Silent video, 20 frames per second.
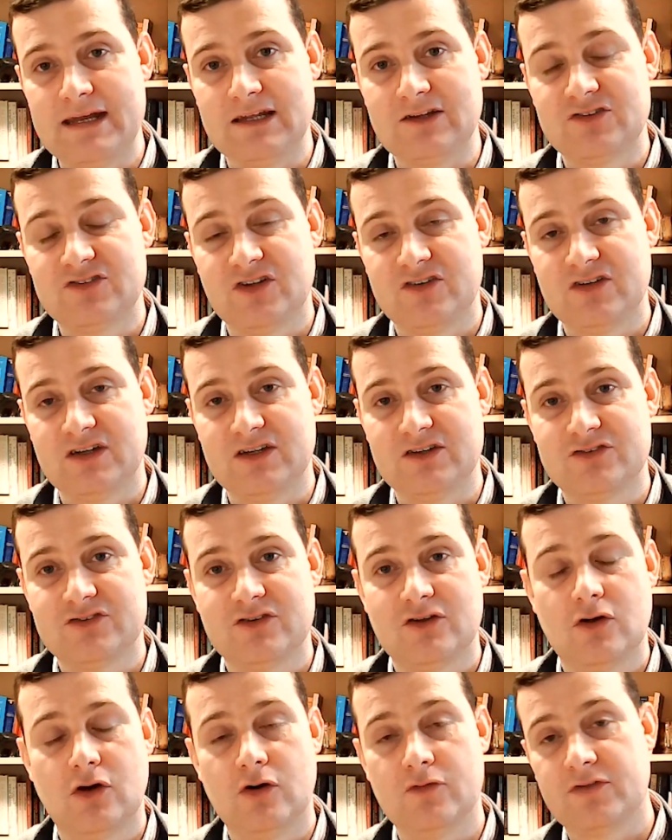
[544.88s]
cities
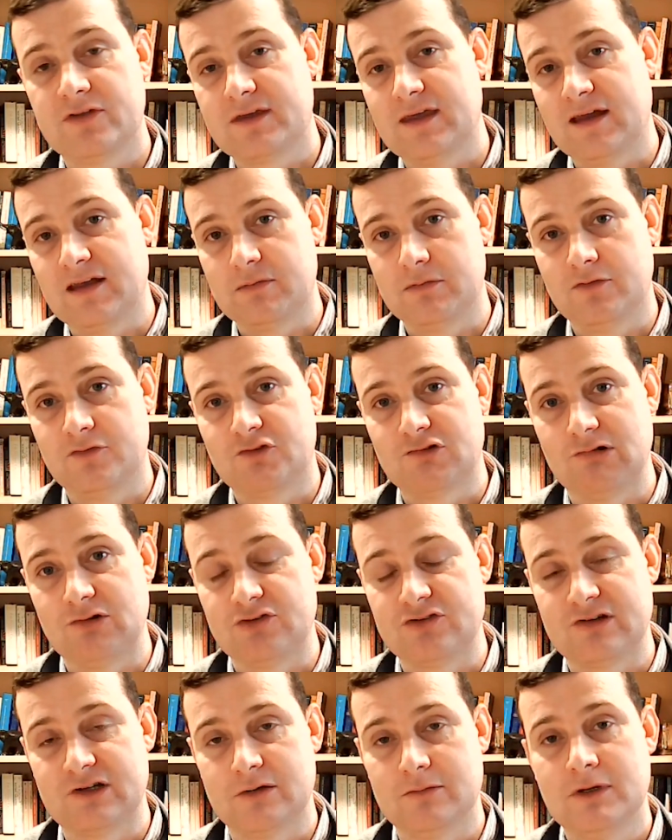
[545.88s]
of the Kingdom of
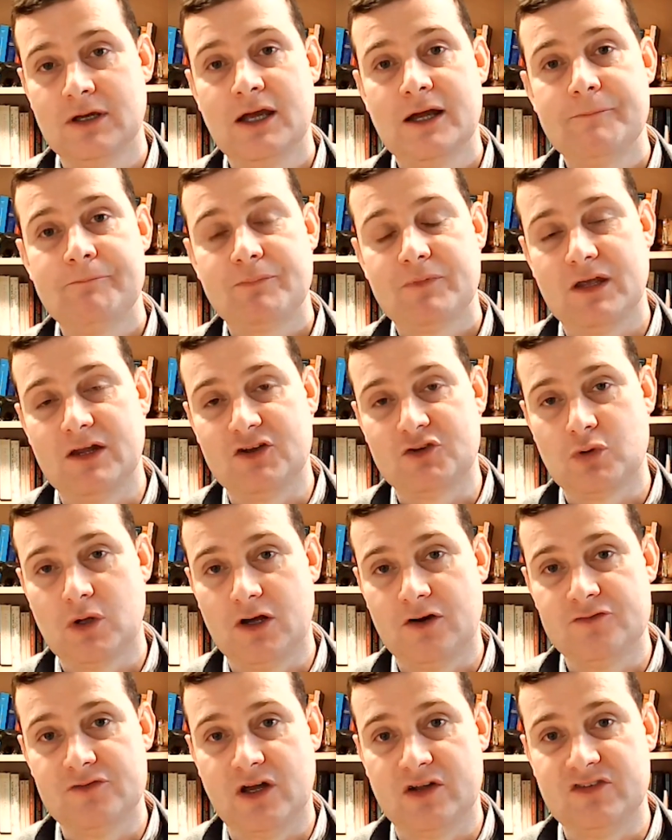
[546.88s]
Jerusalem in
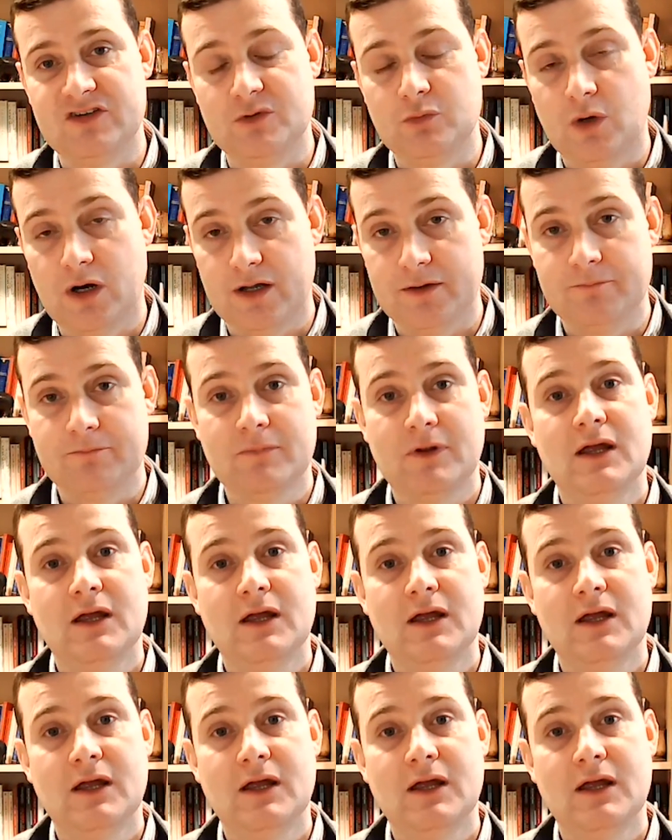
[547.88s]
1291.